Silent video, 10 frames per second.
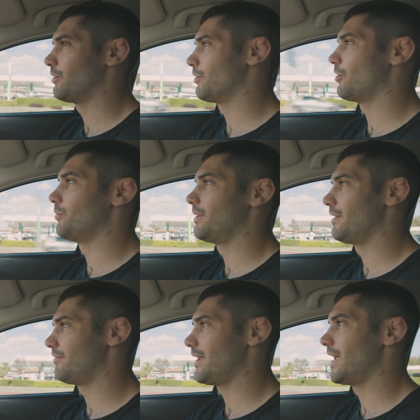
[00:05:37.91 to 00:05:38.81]
going home to
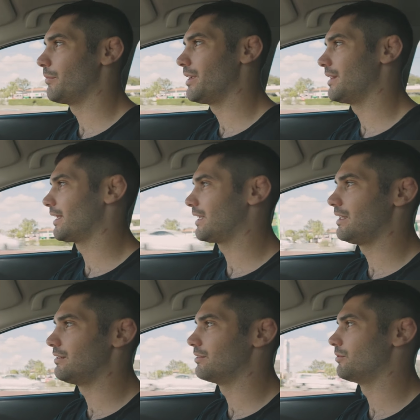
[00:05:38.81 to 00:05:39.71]
their family and their
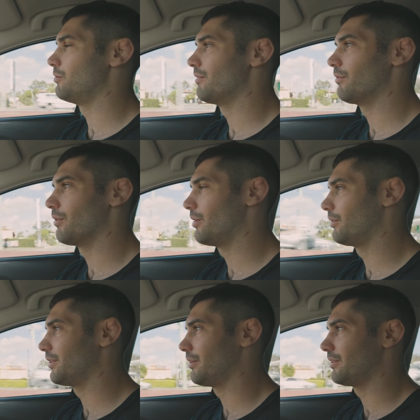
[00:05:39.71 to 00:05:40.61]
kids and whoever
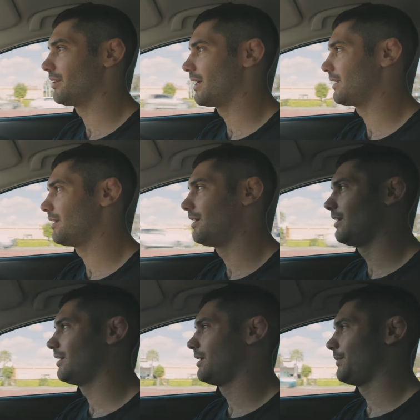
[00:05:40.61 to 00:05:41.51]
else so it's like
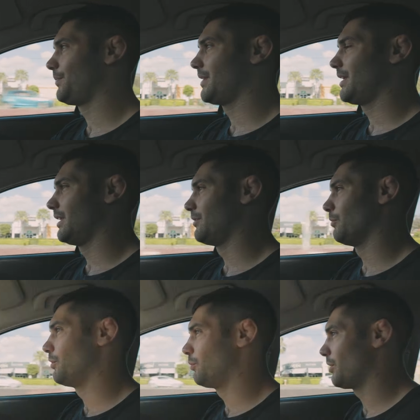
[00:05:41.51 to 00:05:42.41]
it's
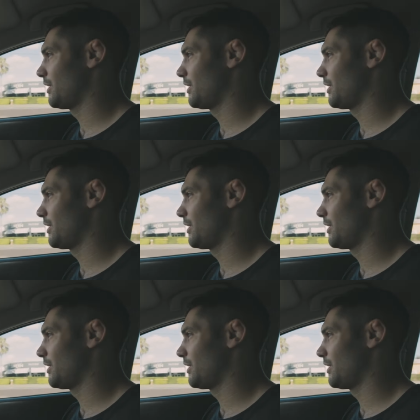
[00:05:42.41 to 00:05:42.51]
a real